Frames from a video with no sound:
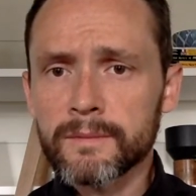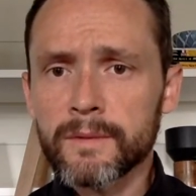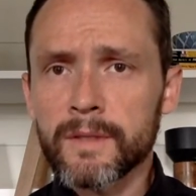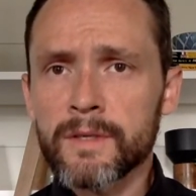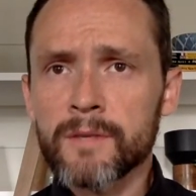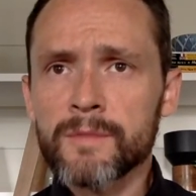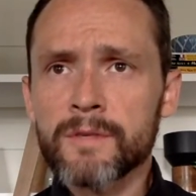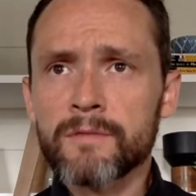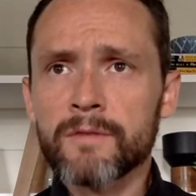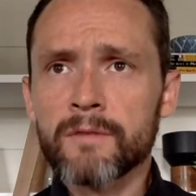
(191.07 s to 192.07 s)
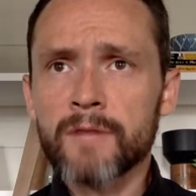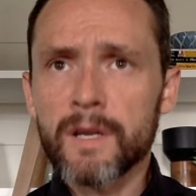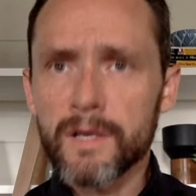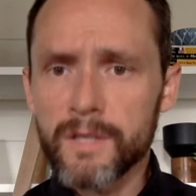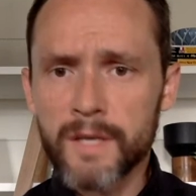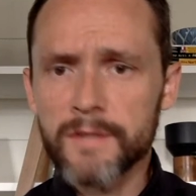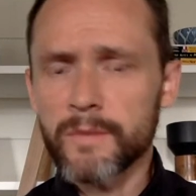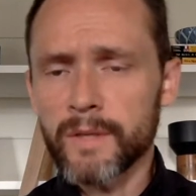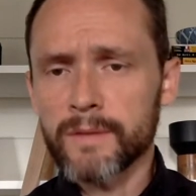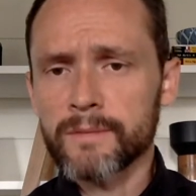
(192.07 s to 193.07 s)
in terms of, of their
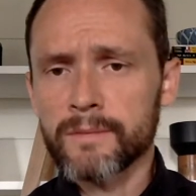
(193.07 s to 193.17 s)
adjustment